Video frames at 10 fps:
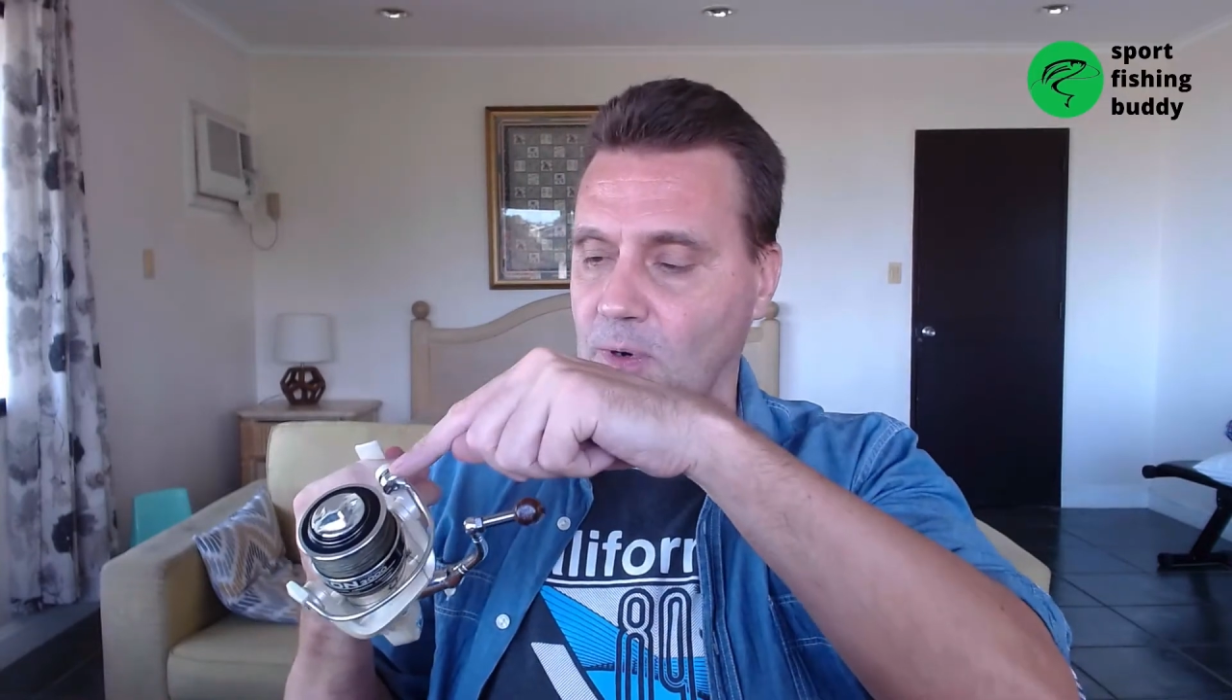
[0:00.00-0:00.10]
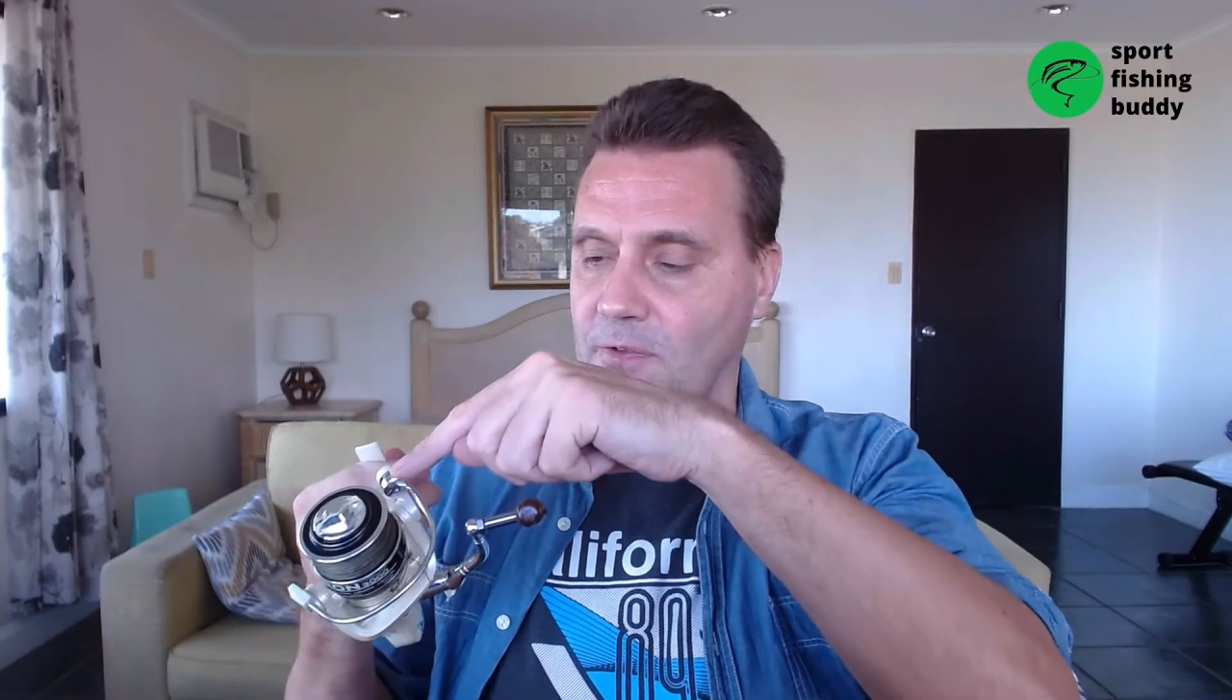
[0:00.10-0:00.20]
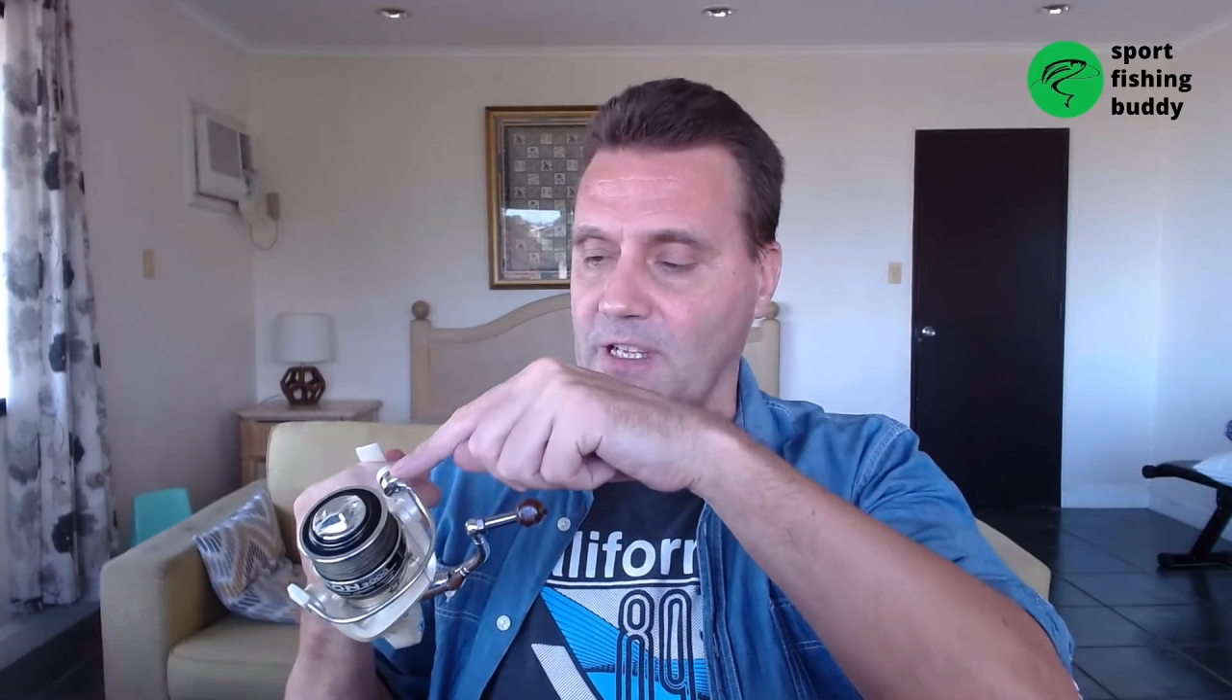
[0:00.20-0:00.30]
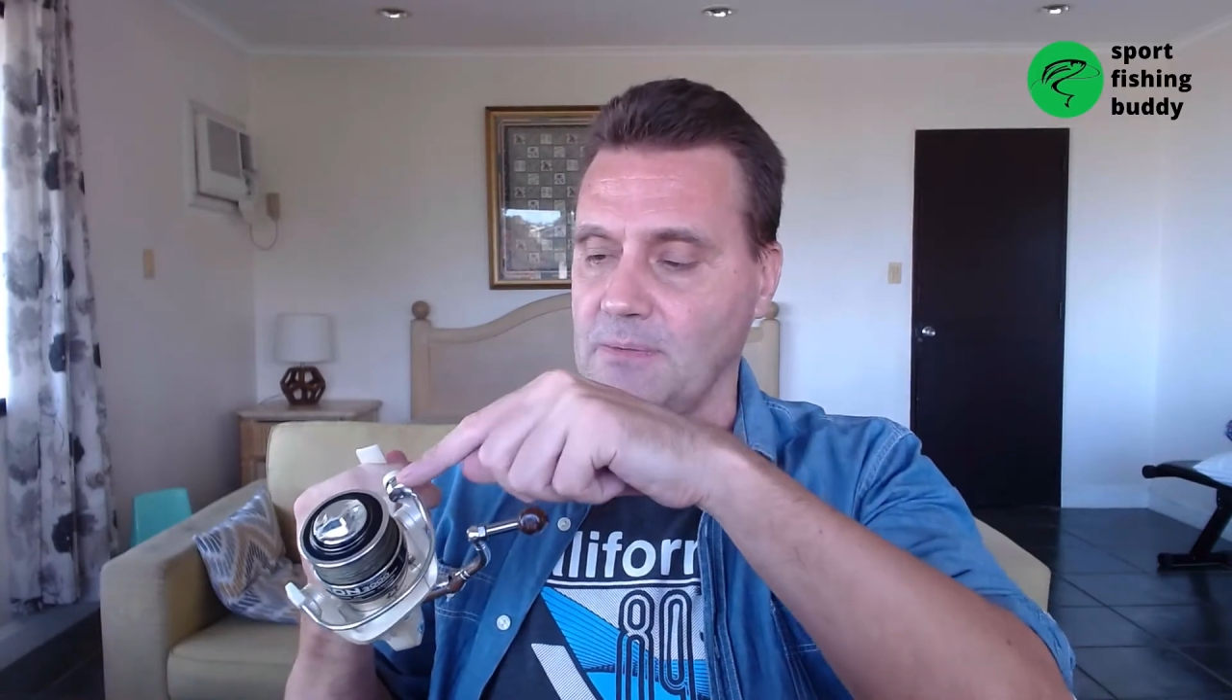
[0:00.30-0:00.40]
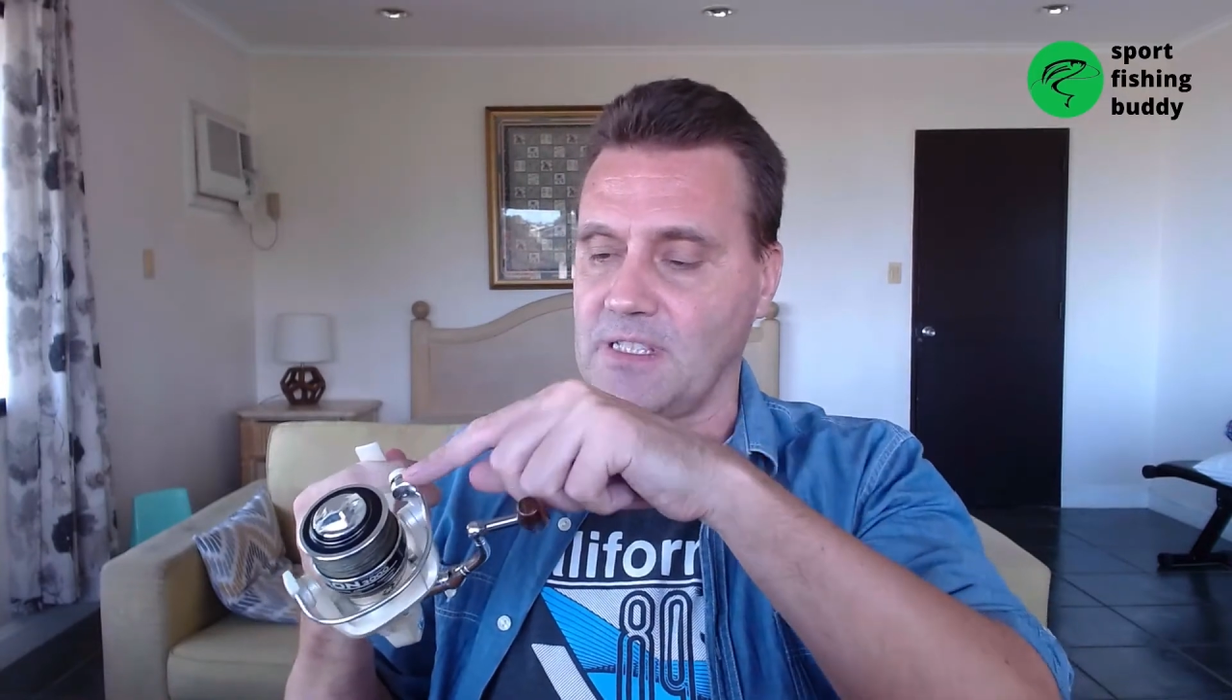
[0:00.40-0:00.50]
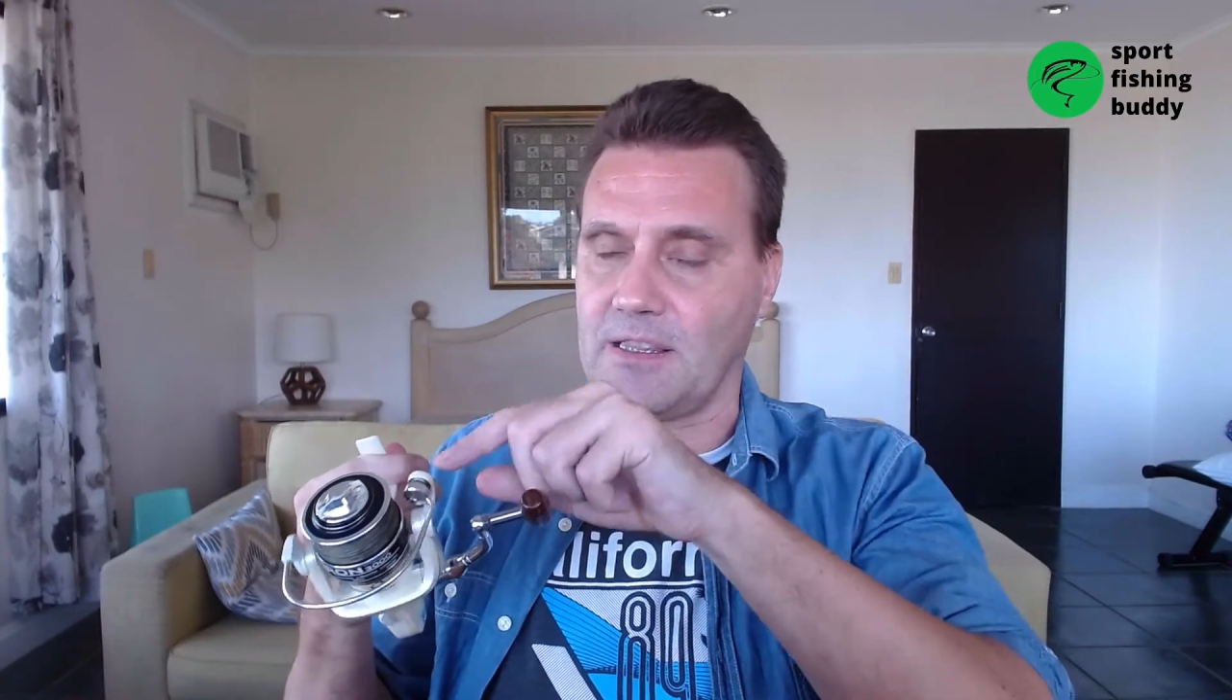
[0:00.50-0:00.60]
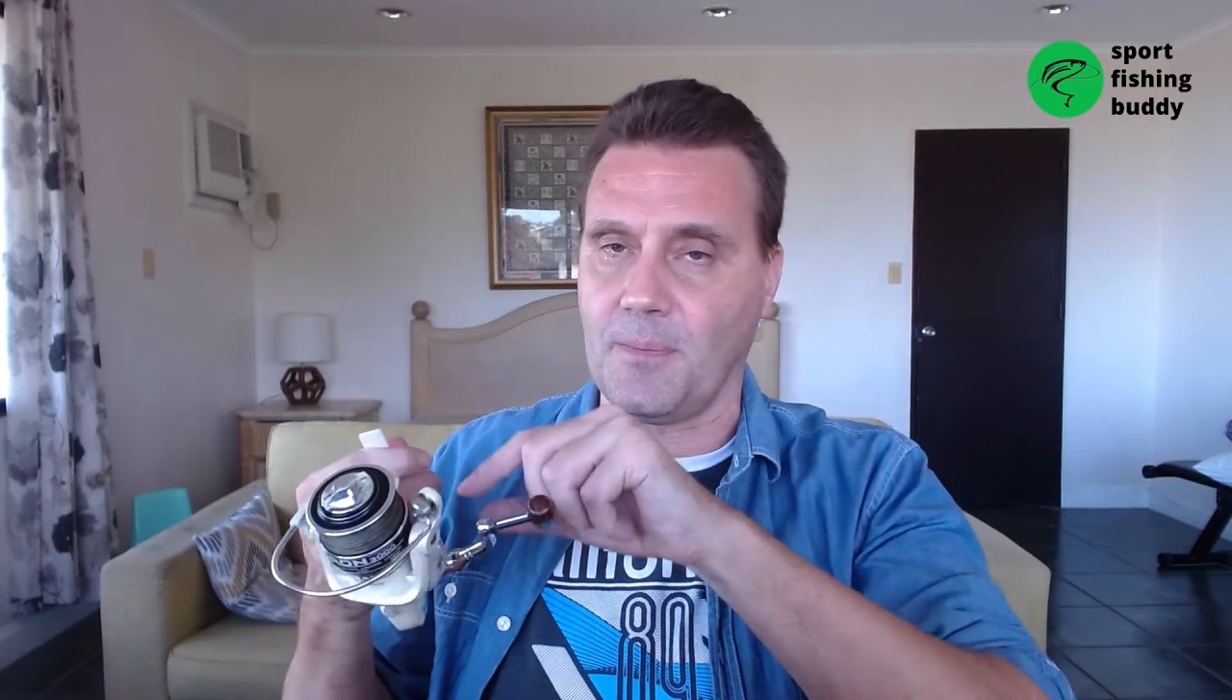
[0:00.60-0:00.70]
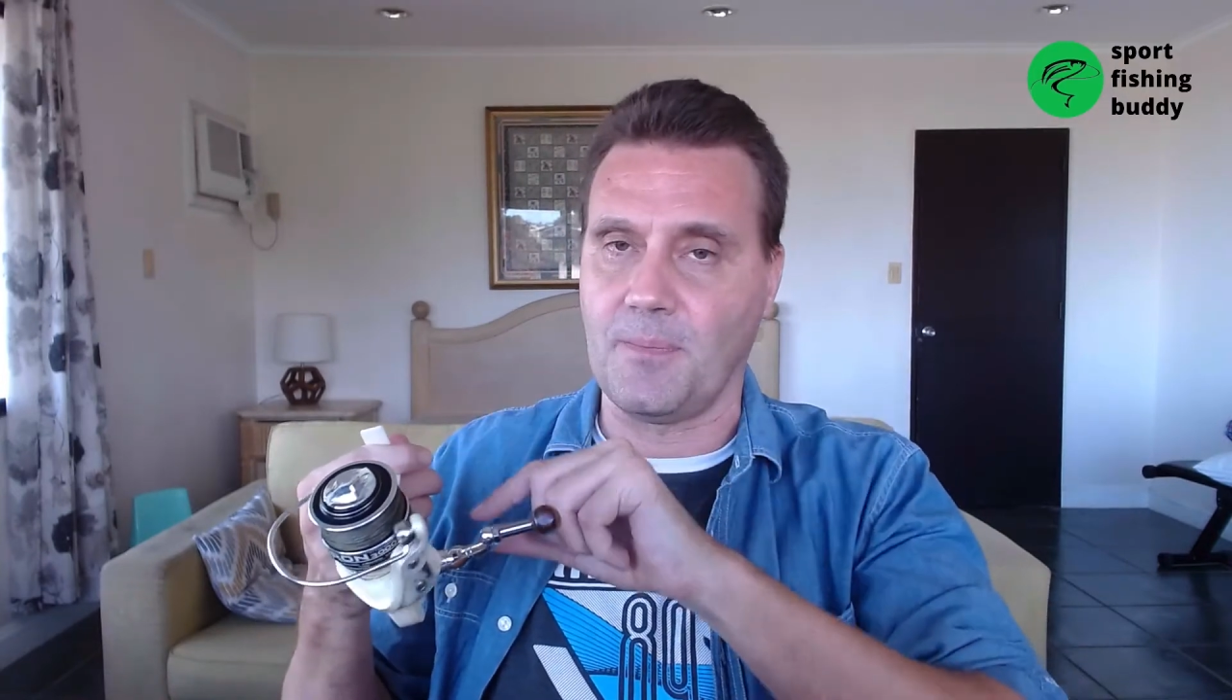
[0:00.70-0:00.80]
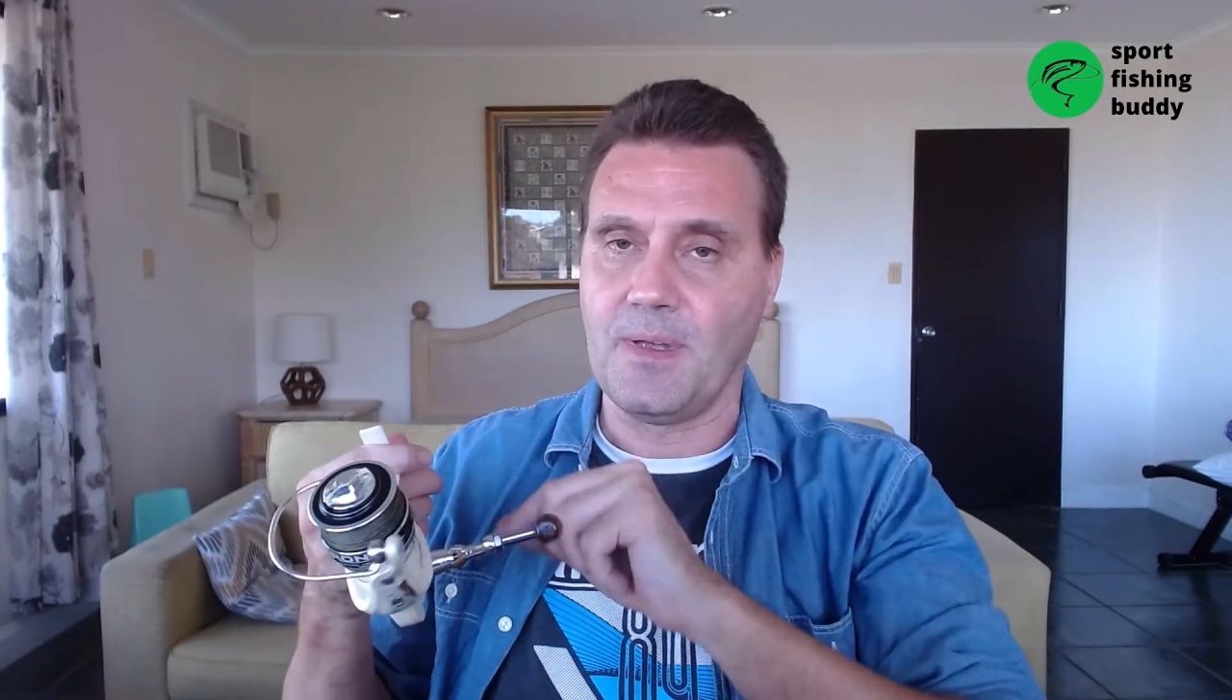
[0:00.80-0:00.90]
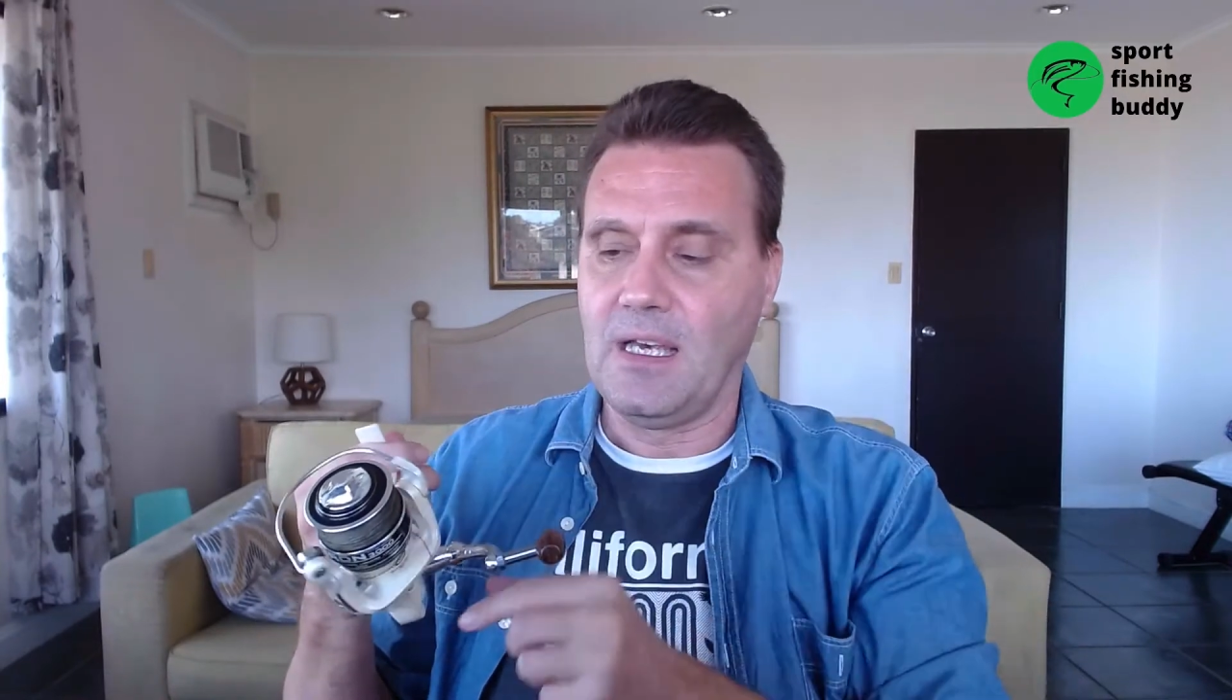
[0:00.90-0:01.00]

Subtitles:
of times that the